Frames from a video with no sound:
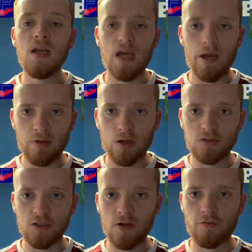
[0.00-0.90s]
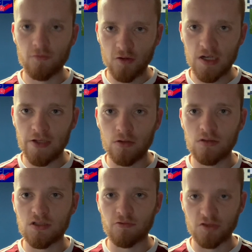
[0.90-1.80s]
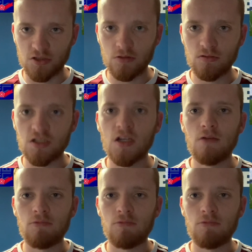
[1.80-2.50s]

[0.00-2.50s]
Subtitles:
we got another really good result,